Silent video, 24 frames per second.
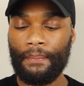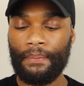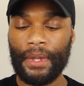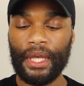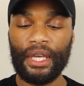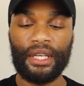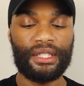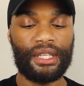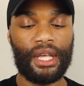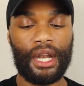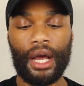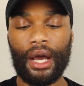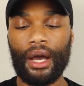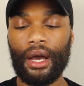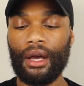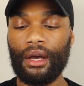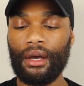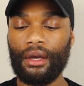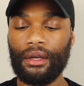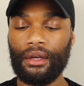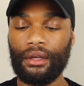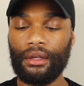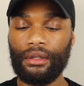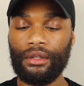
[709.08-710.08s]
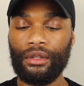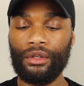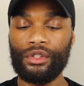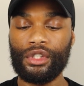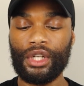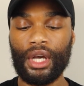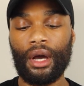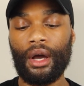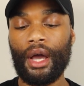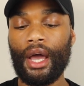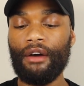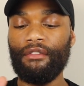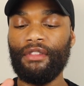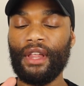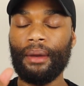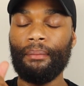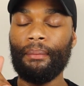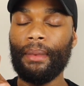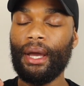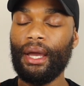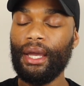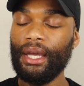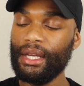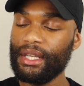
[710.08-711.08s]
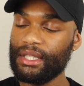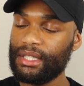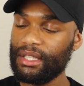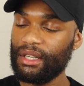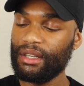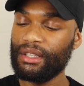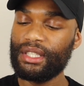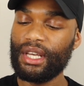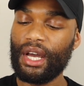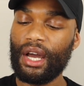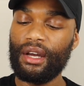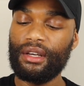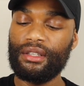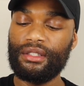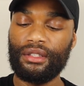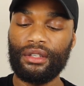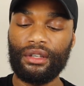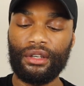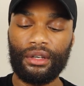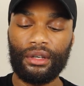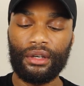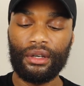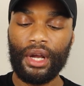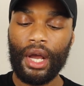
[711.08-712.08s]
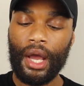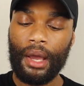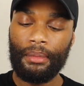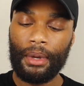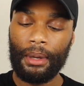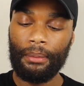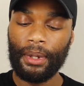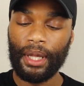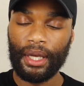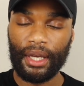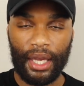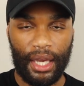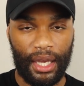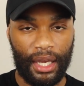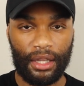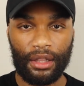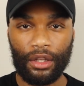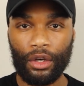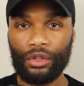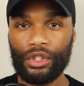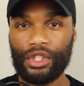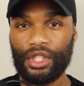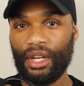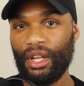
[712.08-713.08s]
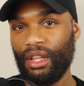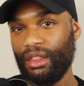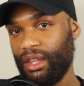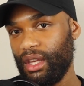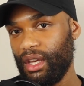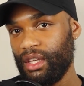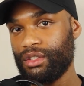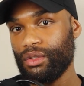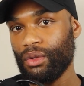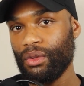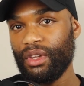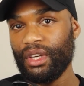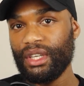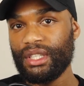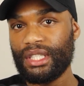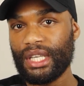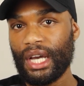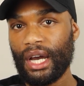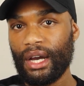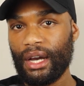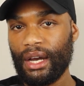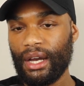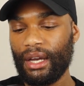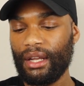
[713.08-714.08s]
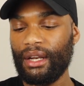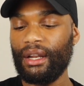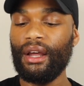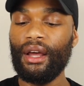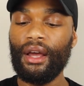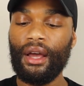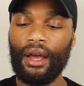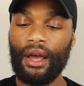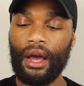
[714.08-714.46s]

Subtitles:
things that I'll have like my hand sanitizer, maybe like hand lotion and things on this side.